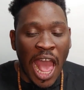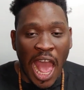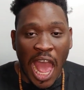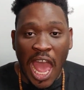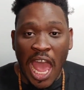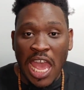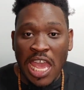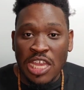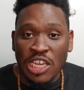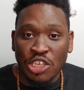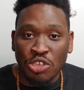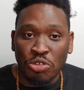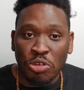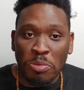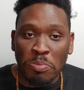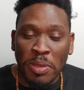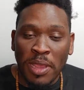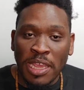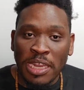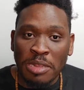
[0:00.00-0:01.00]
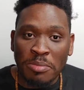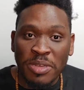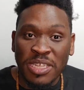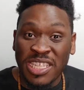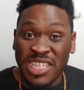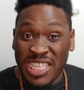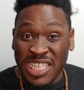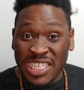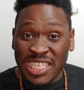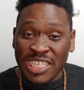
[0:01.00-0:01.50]
I enjoy painting, but
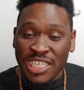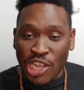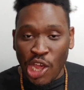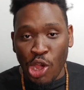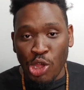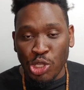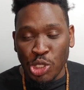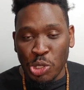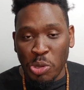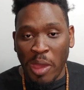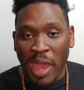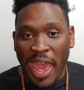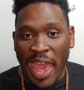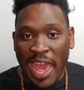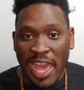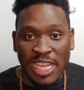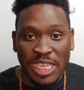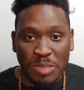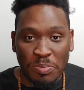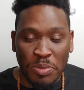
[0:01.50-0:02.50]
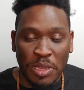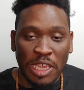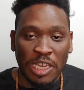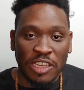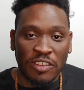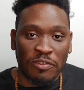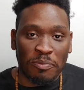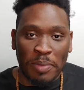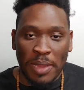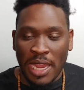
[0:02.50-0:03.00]
this is also an aspect
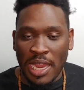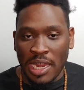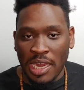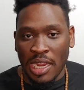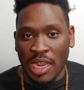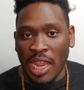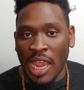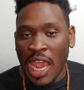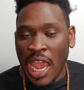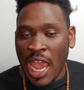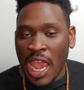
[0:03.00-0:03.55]
of painting.